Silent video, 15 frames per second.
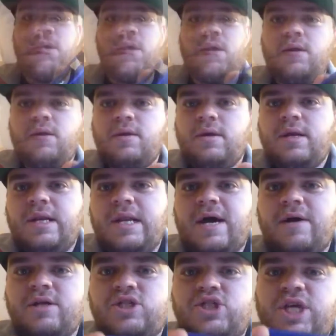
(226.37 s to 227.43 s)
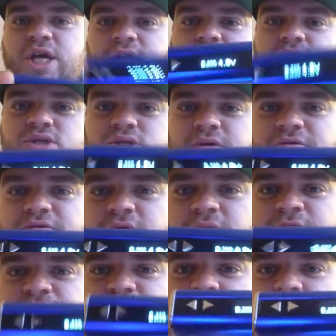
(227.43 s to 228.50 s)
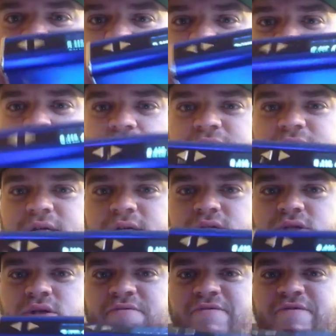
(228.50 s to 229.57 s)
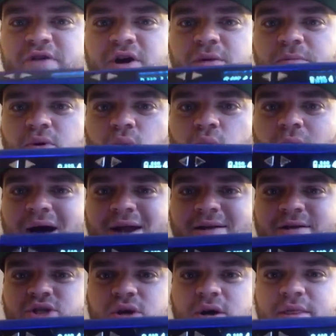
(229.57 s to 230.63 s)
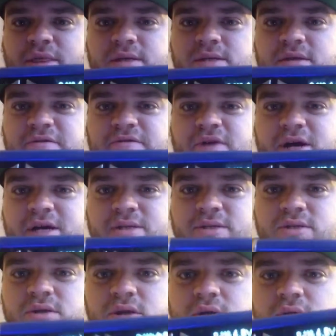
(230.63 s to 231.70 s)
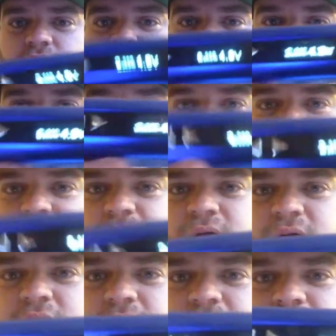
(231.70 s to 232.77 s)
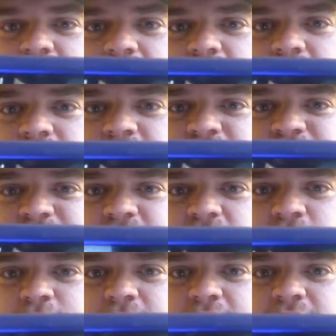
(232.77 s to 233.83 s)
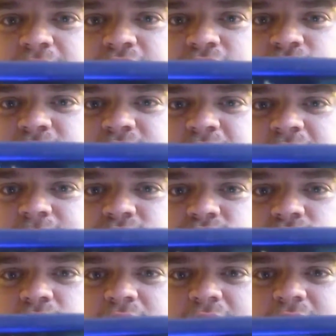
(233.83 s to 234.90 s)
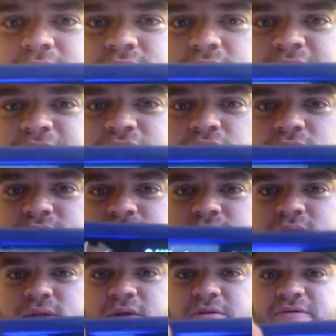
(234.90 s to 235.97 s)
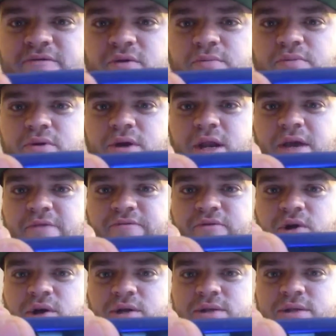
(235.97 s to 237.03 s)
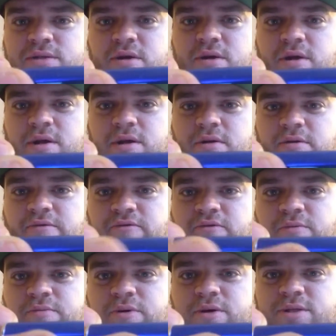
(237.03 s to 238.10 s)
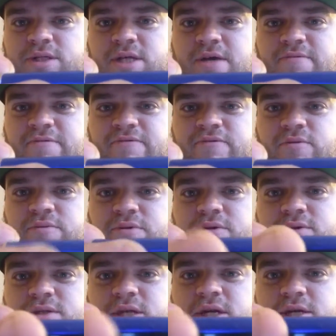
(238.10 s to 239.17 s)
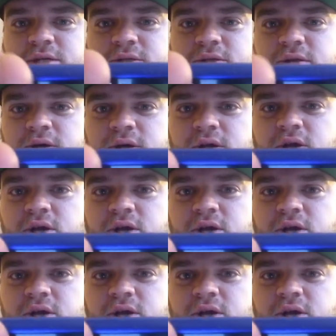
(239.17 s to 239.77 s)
RDA. Now, to change from variable voltage to variable wattage on this device, you simply click the fire button 3 times. So right now it's on volts. You can see 4.8 volts, 4.7, 4.6.